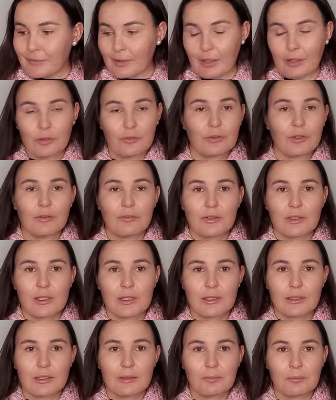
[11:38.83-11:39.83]
you've never
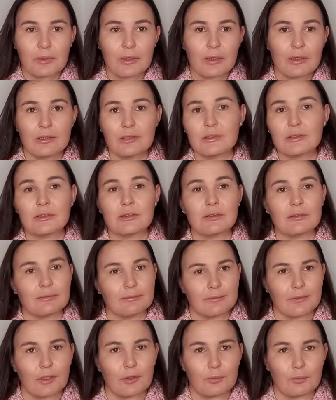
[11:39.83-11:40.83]
done DPNs,
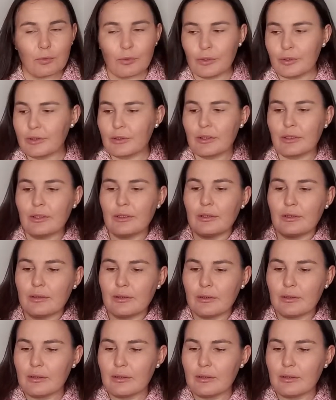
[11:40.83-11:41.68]
no point in